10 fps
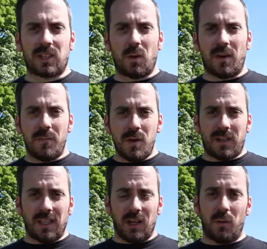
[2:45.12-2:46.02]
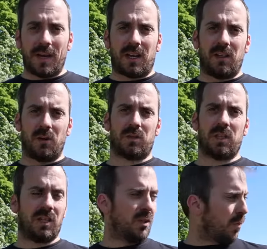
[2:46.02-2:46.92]
so I've moved a little bit
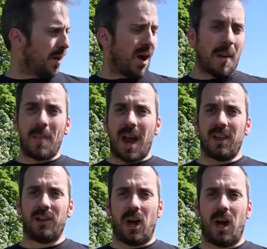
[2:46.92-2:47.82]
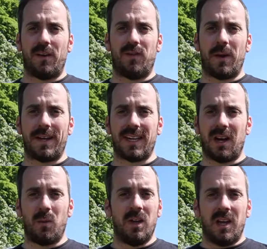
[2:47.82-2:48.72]
closer. We're about a mile and a half away
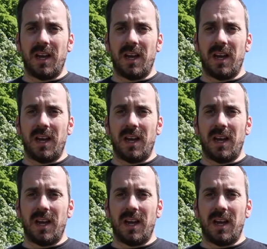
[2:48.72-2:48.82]
now.